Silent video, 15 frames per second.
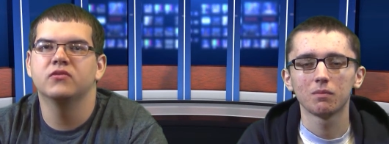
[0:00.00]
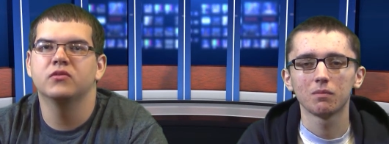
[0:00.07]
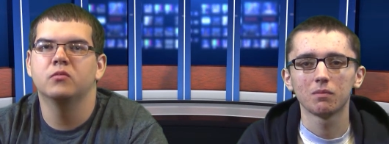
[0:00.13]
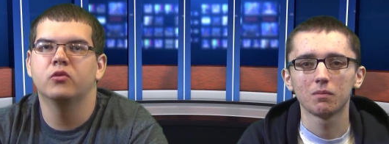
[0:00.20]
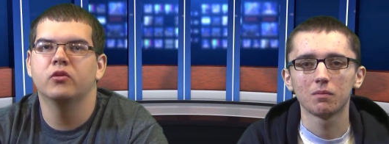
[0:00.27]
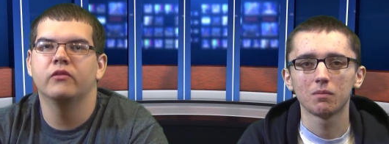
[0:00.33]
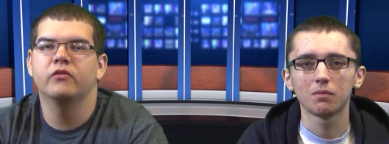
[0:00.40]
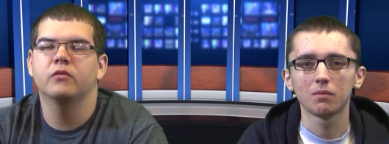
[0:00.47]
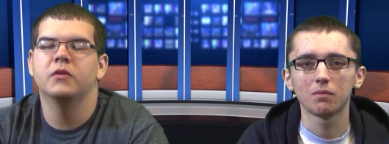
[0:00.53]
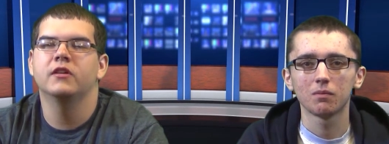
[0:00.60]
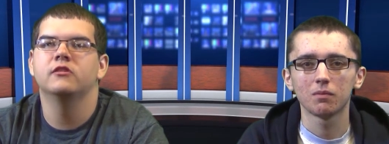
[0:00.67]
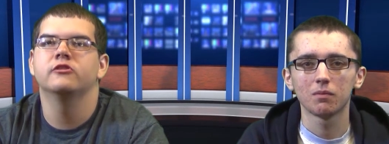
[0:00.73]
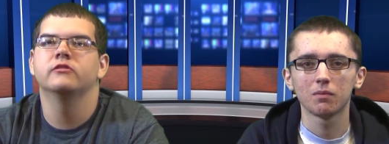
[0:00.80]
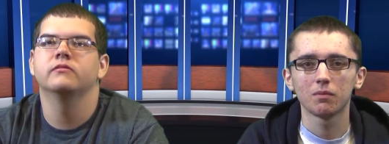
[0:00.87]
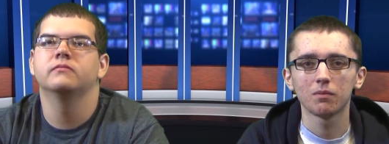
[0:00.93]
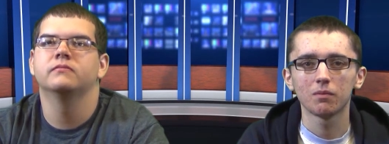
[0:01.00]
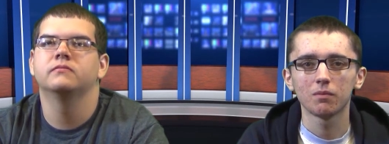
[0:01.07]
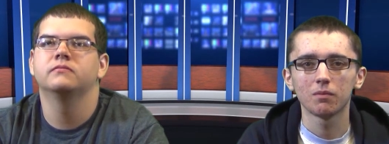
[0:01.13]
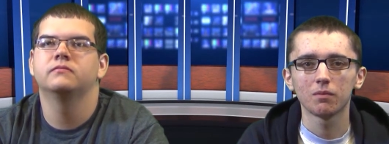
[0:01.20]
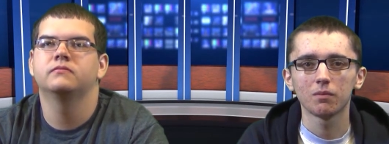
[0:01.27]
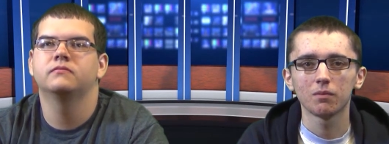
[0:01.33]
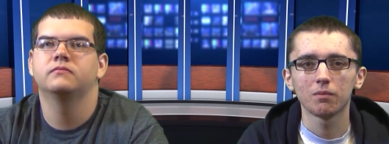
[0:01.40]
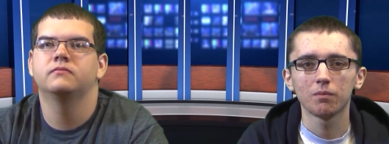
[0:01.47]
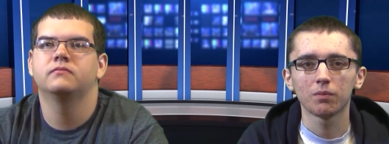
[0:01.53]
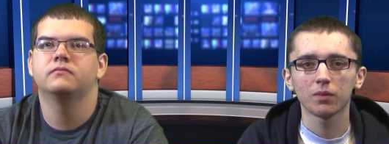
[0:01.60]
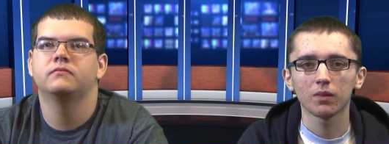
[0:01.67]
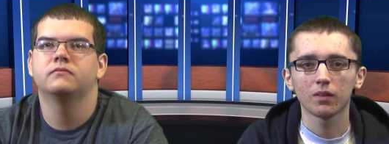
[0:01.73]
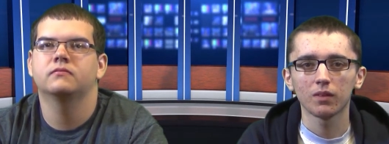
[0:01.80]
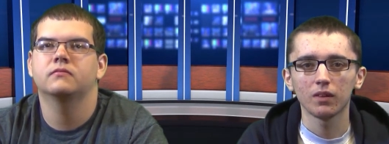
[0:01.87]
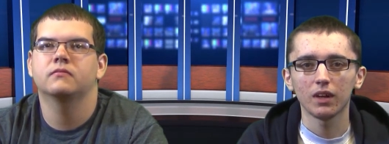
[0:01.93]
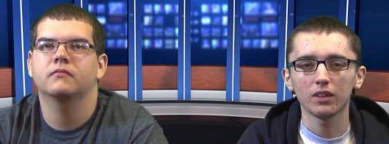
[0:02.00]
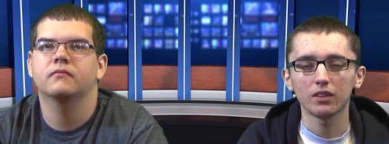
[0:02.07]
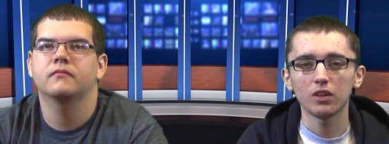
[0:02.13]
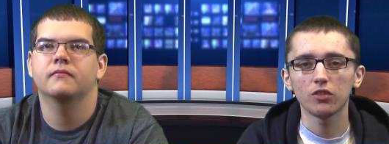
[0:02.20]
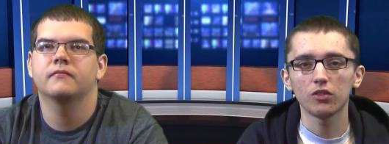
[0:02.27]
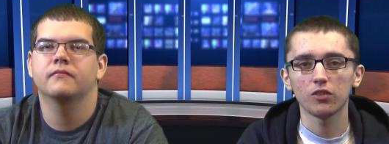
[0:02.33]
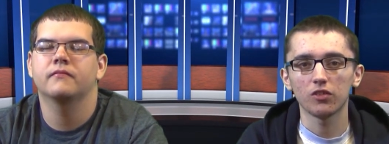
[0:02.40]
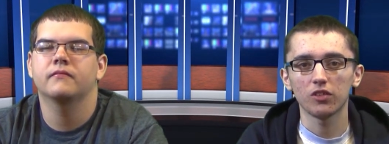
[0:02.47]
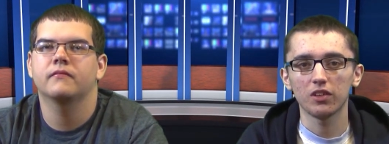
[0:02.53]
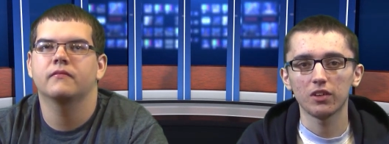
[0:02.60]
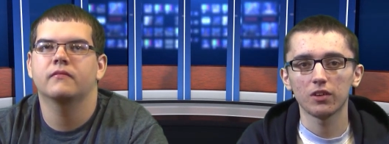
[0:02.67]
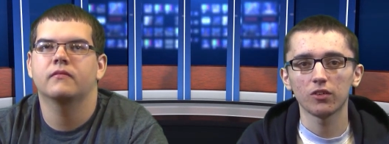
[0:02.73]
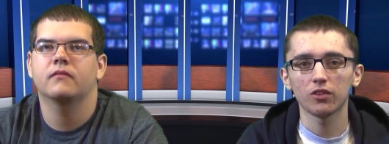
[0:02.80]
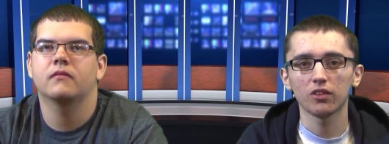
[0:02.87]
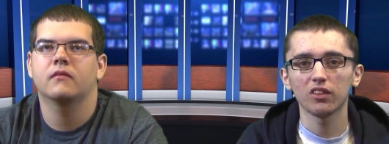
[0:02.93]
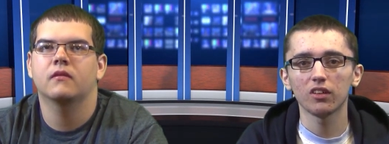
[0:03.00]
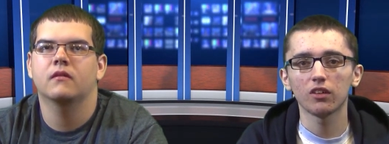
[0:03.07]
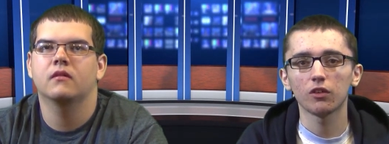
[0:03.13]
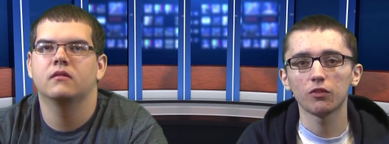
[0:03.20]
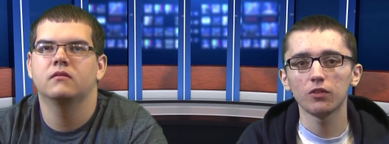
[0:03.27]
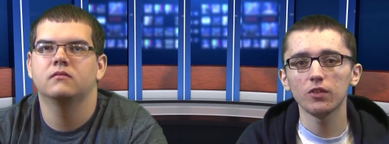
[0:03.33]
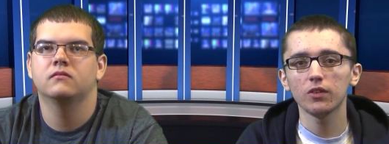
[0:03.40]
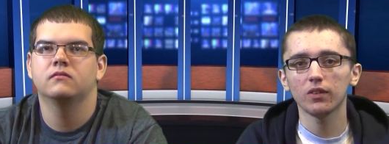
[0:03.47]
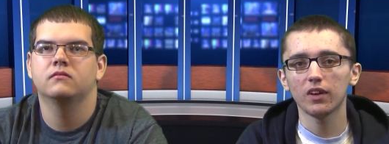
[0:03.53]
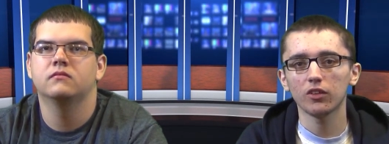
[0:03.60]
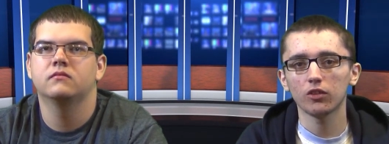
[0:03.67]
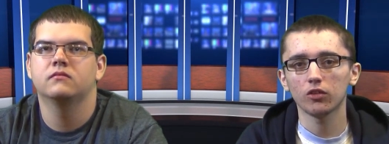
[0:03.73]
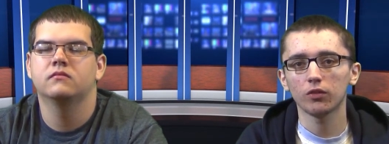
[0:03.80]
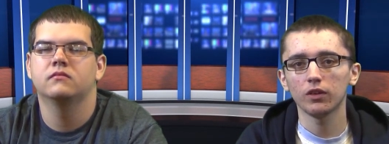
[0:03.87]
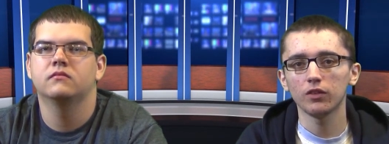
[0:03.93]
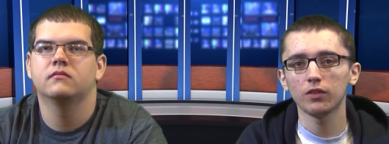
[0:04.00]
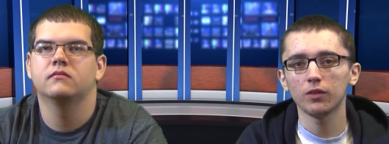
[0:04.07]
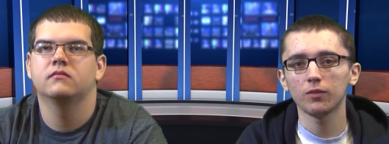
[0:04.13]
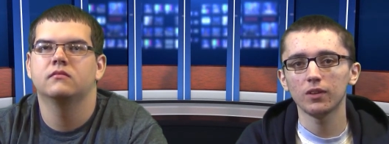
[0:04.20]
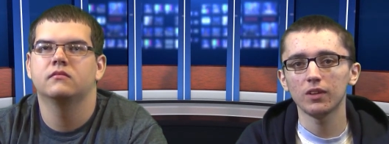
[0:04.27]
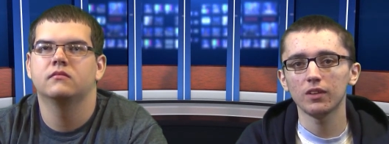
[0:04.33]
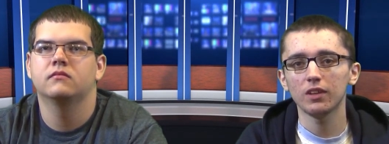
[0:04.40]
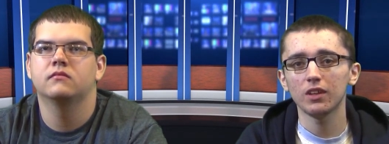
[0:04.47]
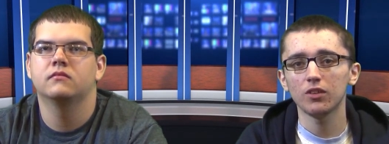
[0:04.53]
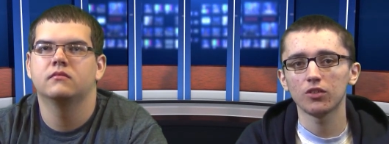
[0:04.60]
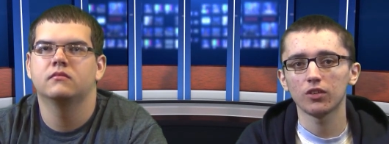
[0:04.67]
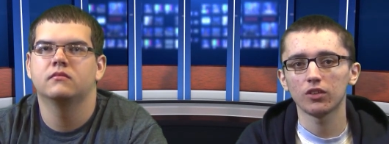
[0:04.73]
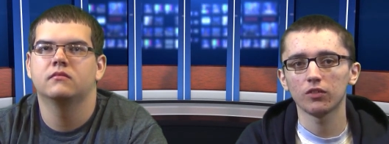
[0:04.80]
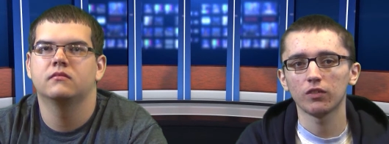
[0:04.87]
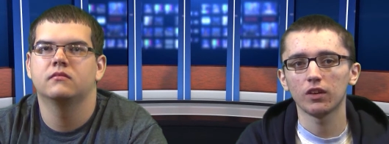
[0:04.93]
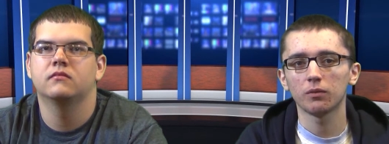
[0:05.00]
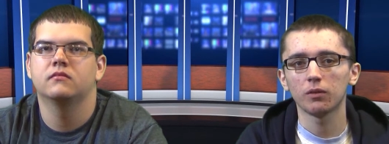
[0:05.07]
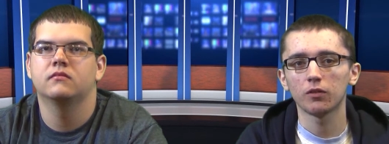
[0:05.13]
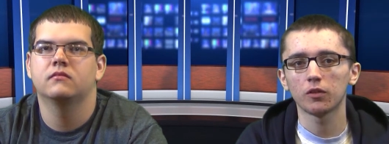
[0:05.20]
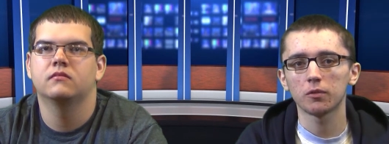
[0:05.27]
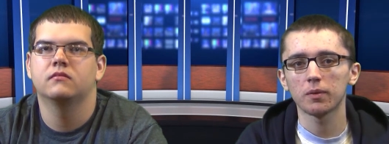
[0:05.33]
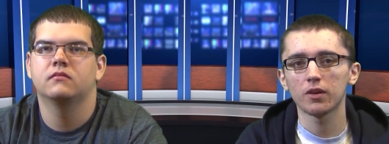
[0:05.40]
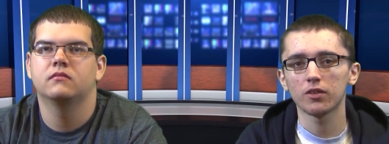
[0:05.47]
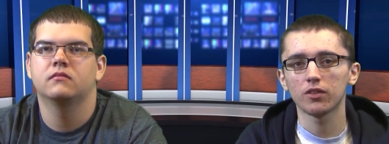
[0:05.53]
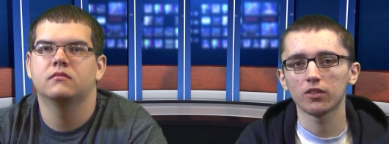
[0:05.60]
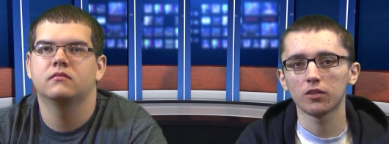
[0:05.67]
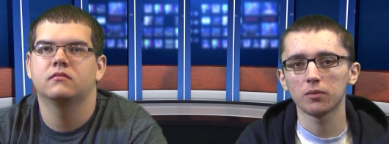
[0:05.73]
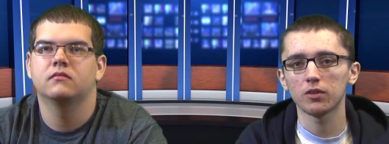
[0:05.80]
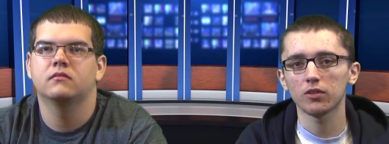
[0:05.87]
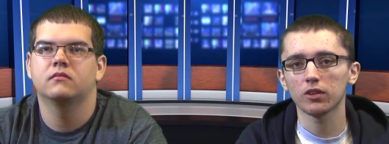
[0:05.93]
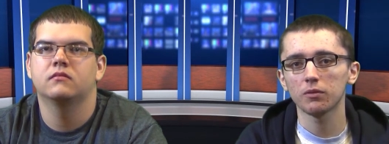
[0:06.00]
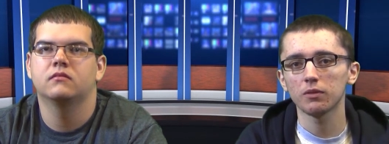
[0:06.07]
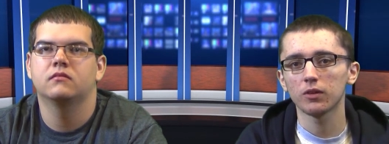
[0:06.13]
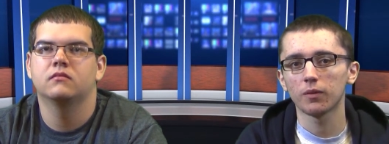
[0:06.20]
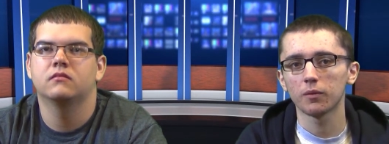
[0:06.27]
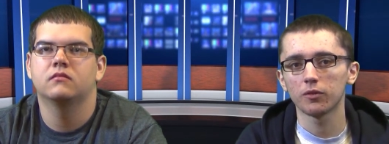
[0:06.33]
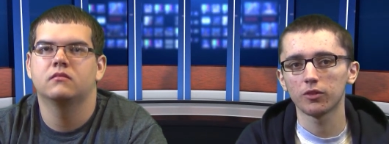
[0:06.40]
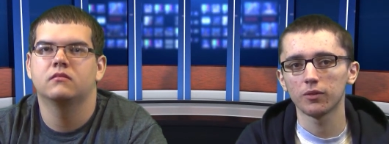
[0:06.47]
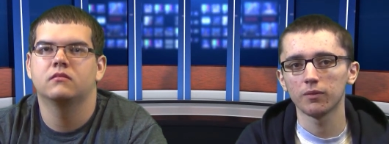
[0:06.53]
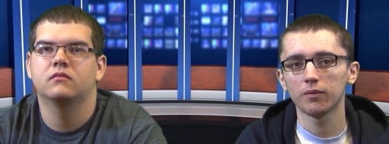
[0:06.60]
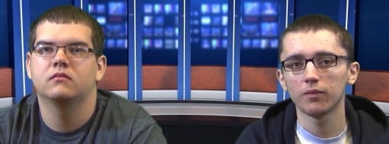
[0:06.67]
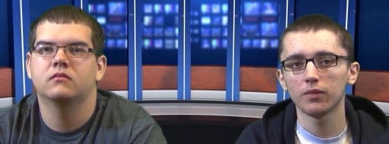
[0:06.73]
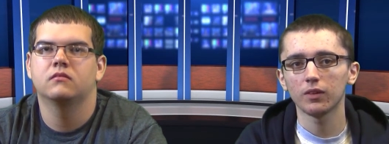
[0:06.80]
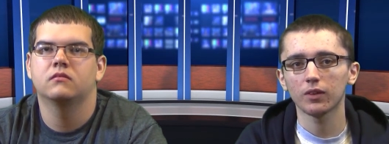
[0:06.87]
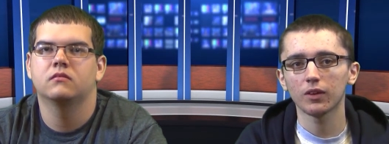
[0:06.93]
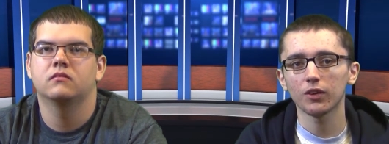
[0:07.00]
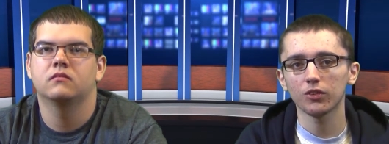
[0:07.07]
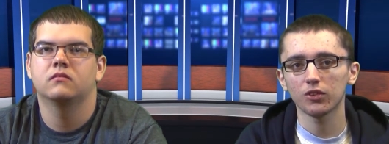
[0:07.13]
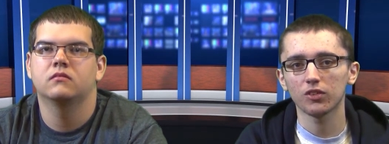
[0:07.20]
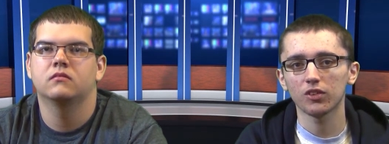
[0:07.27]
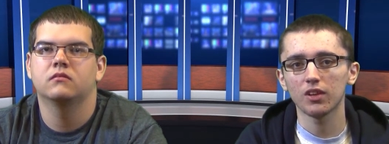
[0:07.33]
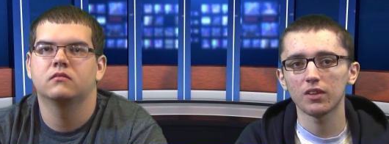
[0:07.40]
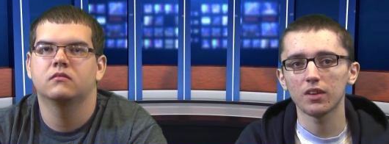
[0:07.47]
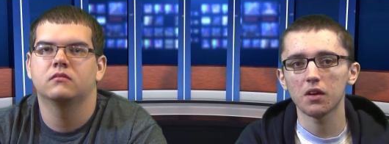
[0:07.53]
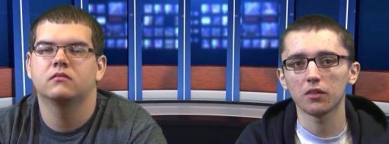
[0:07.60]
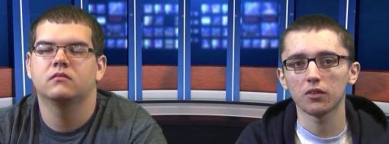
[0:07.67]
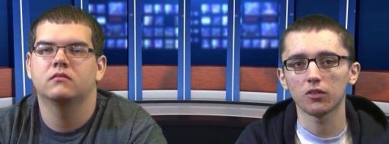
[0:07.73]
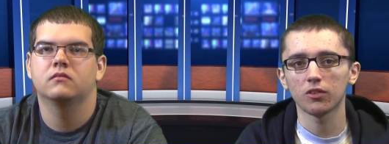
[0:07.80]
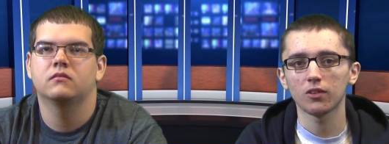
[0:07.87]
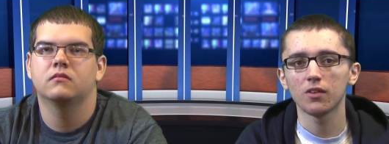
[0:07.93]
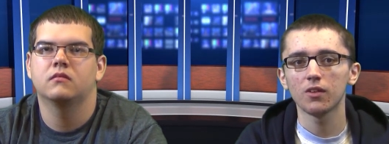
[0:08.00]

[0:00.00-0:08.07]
Speaker 1: for more information.
Speaker 2: Attention seniors, there are a few class of 2015 t-shirts available for purchase in the Skimmy Holmes room. The cost is $10.